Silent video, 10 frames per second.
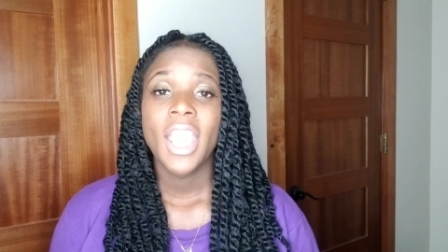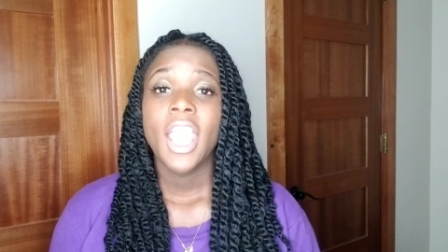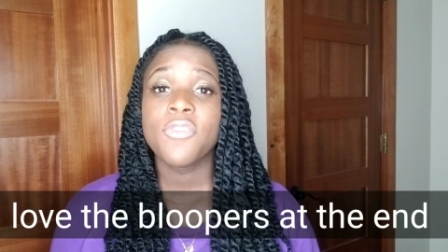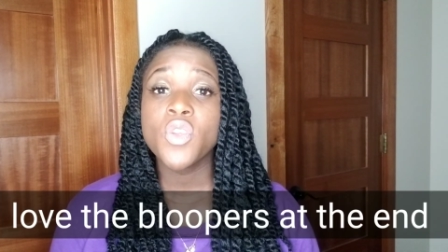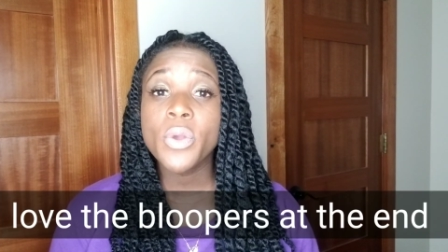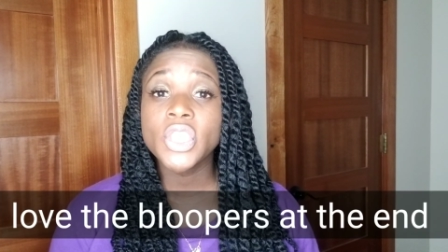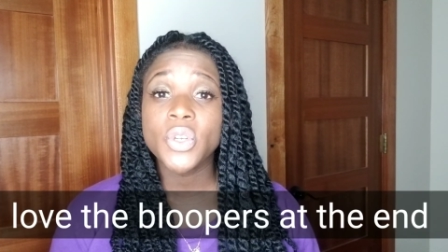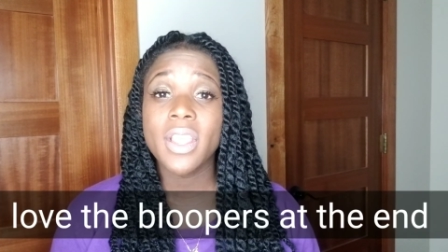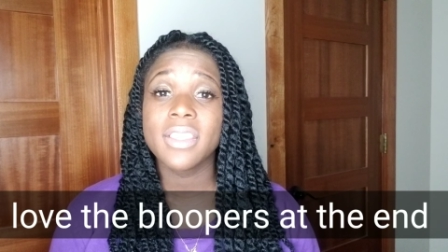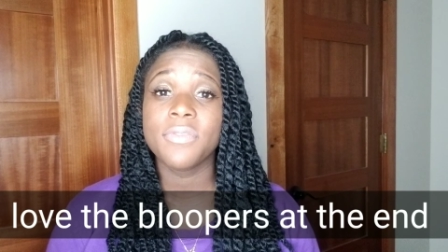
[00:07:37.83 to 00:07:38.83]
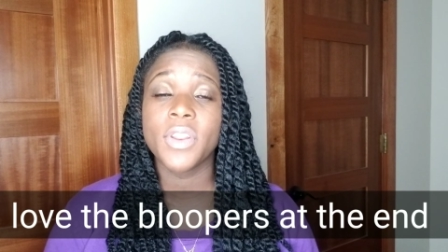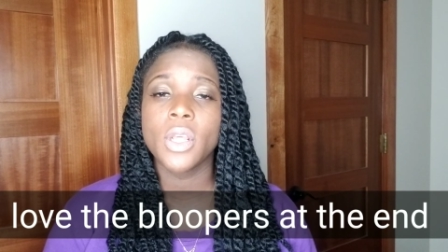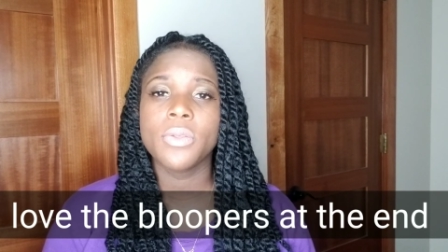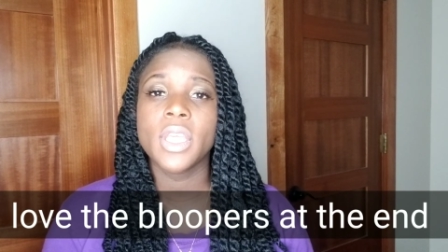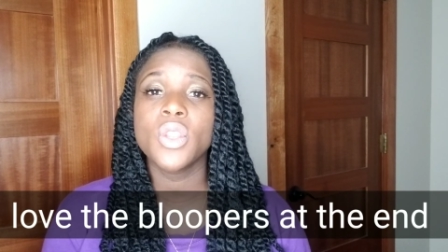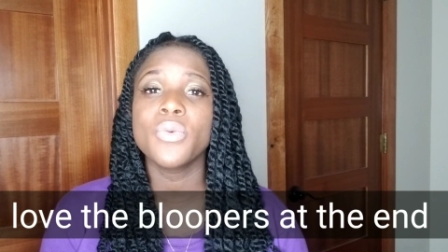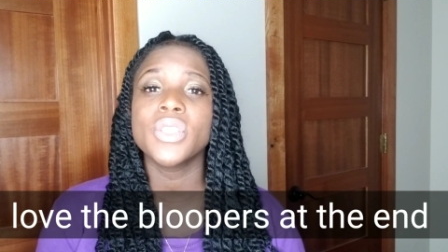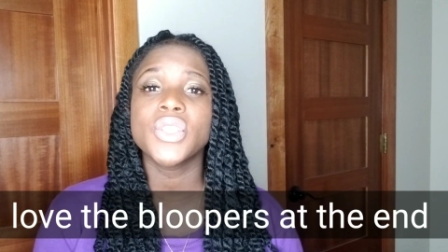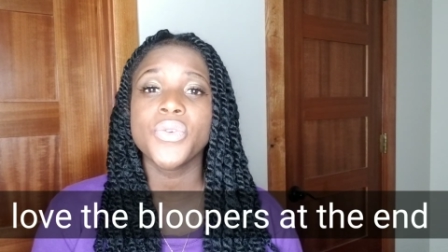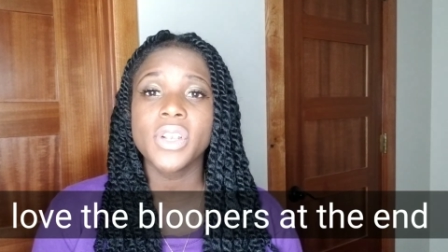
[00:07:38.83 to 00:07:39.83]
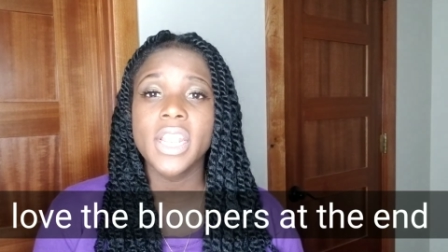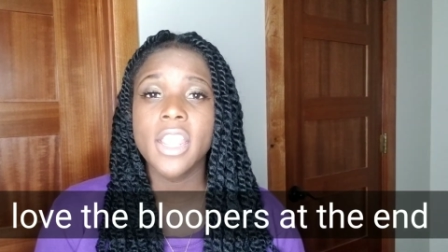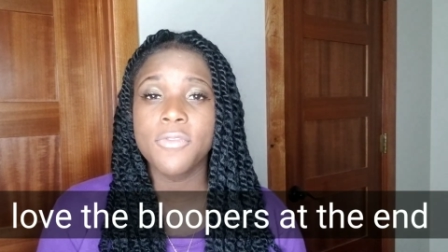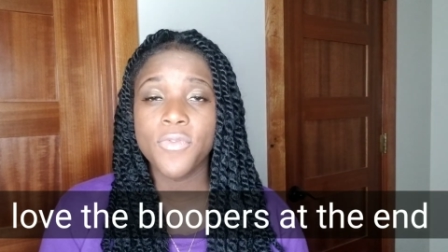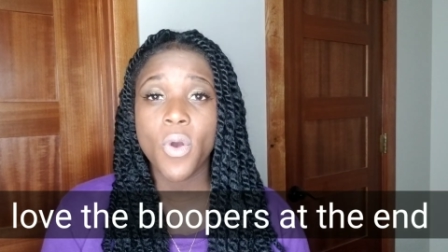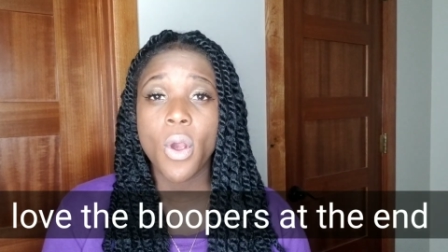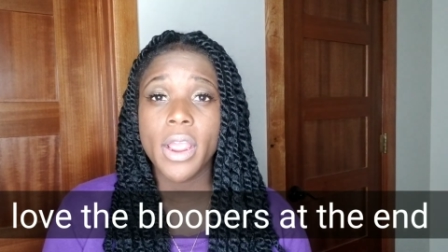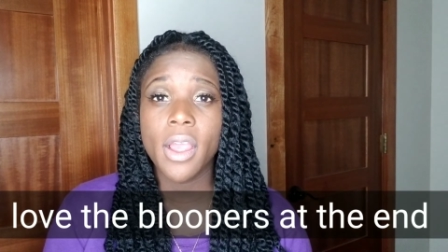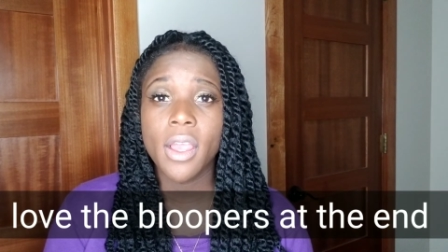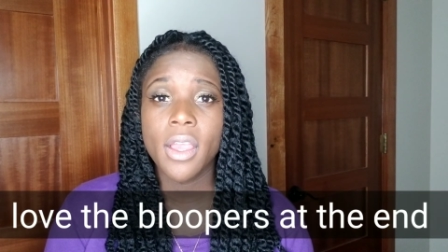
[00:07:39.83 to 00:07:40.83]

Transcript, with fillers: If you enjoyed that video, then you will certainly enjoy